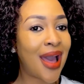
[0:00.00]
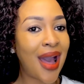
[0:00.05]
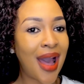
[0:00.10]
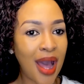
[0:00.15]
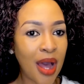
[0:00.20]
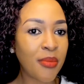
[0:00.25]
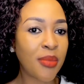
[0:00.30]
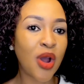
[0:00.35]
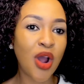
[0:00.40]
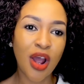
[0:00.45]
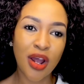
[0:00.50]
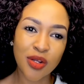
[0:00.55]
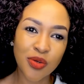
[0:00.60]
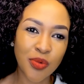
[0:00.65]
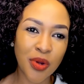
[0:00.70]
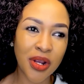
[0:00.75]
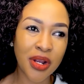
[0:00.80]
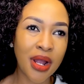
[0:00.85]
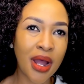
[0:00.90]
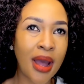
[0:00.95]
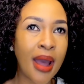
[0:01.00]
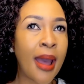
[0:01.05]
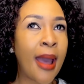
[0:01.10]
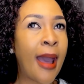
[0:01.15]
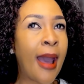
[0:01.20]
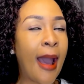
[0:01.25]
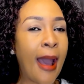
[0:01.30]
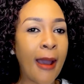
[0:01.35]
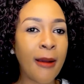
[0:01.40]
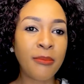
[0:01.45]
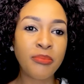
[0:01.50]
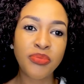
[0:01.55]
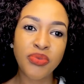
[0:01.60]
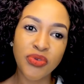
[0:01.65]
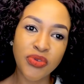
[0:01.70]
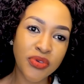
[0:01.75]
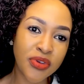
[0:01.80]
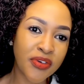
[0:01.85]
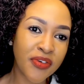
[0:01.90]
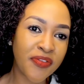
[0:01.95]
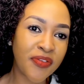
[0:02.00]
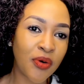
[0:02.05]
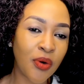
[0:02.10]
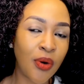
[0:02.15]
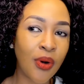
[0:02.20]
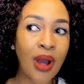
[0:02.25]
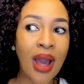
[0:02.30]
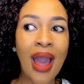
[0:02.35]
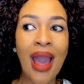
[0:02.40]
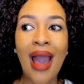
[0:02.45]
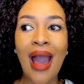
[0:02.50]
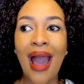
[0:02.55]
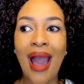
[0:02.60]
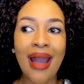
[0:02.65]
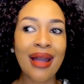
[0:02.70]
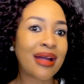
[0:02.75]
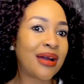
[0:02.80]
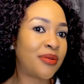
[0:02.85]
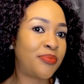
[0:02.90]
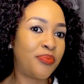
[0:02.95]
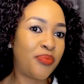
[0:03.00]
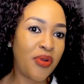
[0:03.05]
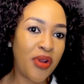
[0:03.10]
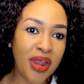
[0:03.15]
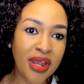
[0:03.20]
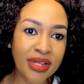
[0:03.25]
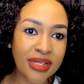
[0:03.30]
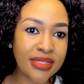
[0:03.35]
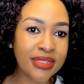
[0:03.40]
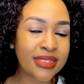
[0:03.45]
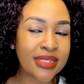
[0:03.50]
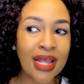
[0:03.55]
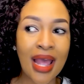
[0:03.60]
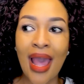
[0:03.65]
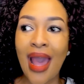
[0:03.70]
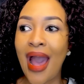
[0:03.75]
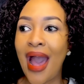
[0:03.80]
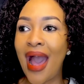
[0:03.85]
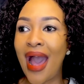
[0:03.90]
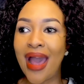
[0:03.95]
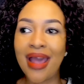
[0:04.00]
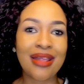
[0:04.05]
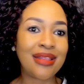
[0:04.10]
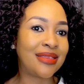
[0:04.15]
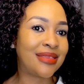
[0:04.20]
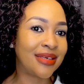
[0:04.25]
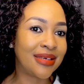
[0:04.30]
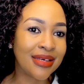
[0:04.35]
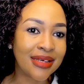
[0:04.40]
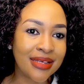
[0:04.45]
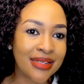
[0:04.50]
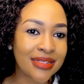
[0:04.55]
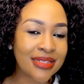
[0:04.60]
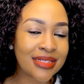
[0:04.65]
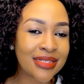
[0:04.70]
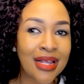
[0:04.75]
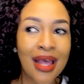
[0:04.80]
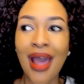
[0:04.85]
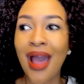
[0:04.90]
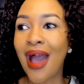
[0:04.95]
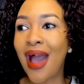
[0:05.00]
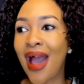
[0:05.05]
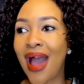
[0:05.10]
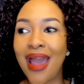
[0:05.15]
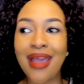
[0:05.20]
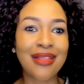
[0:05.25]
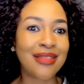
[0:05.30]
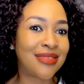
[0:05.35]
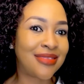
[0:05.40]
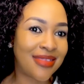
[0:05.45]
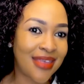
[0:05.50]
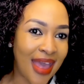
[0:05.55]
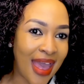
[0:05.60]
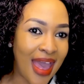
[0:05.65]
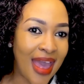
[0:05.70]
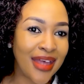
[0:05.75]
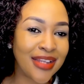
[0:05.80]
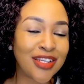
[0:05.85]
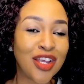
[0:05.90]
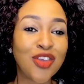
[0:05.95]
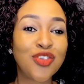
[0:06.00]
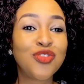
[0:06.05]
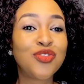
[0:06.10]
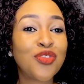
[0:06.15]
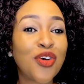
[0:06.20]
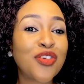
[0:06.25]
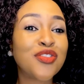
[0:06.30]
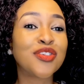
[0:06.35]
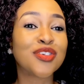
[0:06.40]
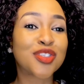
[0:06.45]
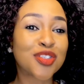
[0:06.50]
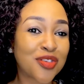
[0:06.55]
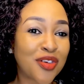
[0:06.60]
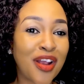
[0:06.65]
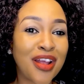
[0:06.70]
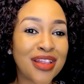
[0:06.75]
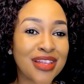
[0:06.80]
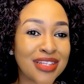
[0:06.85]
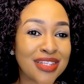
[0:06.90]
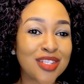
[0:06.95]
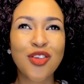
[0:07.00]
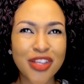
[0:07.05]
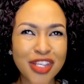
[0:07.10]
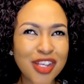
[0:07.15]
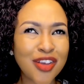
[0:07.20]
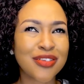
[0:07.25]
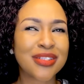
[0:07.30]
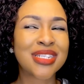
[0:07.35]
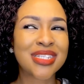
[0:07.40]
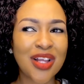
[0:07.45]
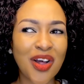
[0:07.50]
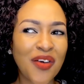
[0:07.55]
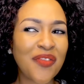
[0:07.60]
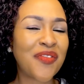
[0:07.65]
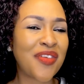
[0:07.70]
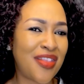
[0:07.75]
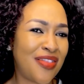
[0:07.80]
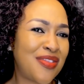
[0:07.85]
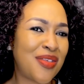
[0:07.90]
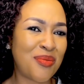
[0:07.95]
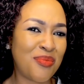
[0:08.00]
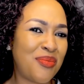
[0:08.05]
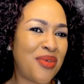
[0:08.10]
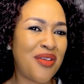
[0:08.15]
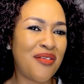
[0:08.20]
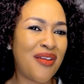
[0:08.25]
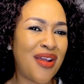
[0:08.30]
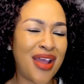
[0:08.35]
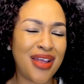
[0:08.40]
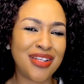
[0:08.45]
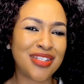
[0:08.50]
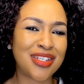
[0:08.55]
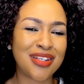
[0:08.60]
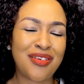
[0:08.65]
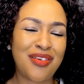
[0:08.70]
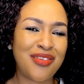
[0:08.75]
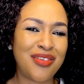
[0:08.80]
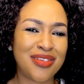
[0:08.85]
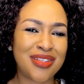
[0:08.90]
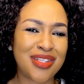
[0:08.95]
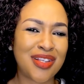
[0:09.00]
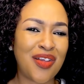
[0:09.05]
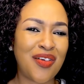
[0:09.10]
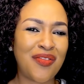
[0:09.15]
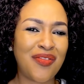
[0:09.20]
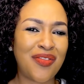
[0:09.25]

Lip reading: I'm a hard worker, I'm beautiful, I got brains, I this, I that, you know your strengths. Look yourself in the mirror and tell yourself,